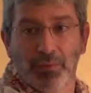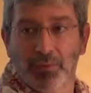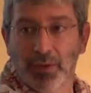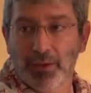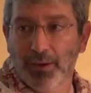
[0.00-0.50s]

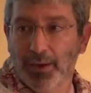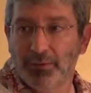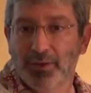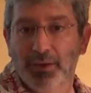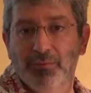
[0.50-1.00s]
the
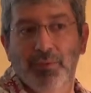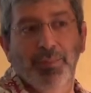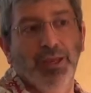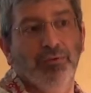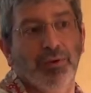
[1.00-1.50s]
content of the
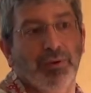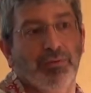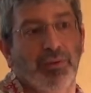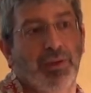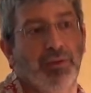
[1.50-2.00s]

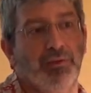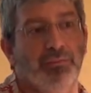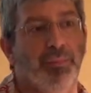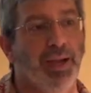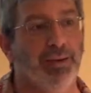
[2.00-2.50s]
matrix
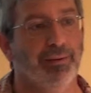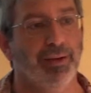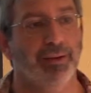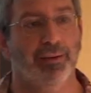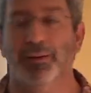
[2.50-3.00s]
is binary.